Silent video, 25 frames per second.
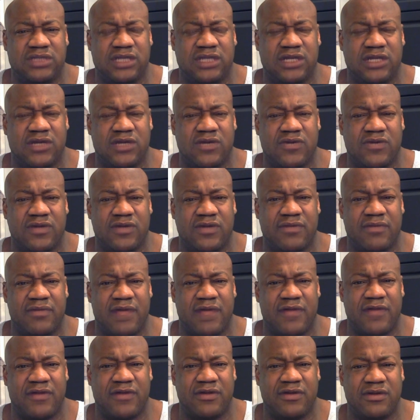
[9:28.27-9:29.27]
kill the
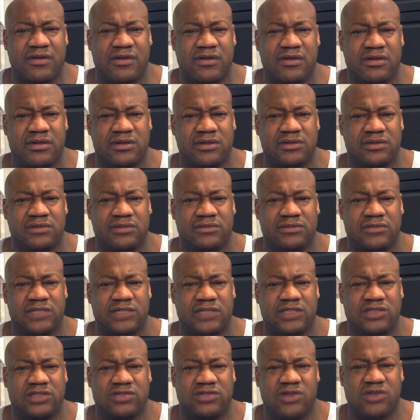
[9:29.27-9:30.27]
mother
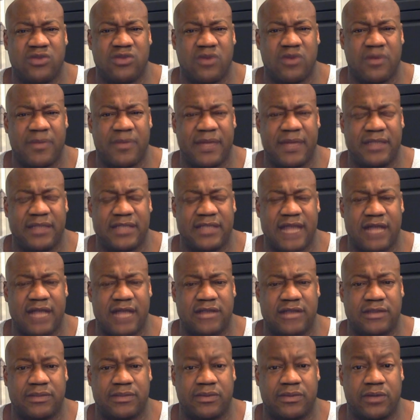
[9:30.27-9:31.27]
because you don't want to pay child
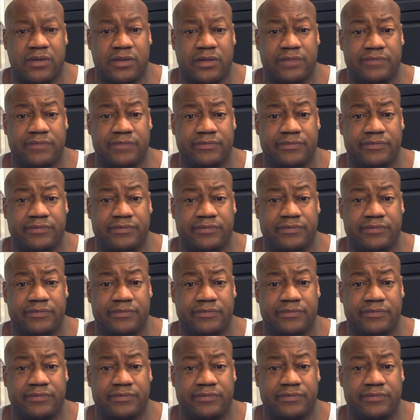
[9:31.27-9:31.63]
support.